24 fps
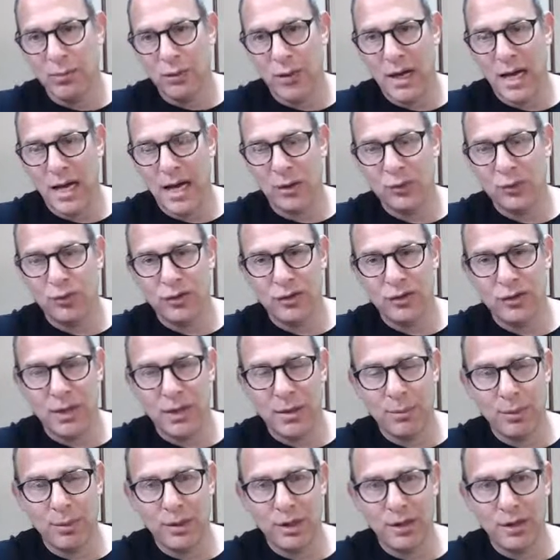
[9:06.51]
How should
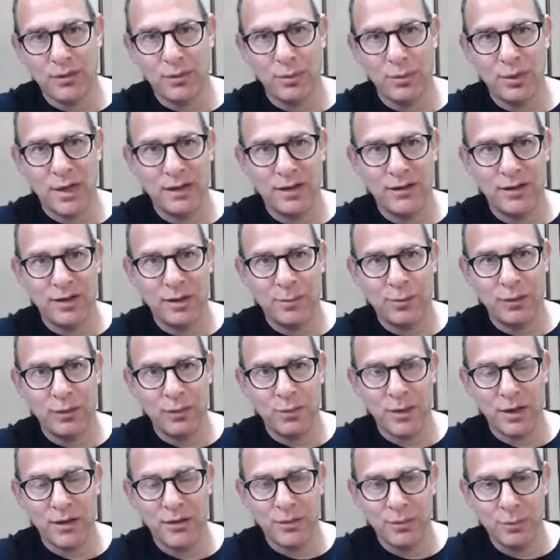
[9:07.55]
companies from an IT
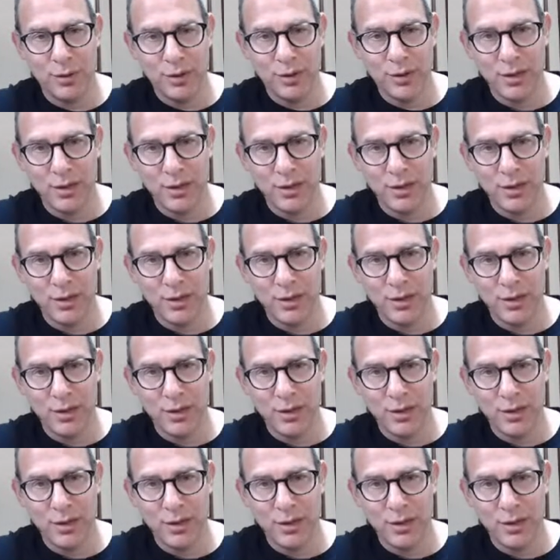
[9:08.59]
perspective be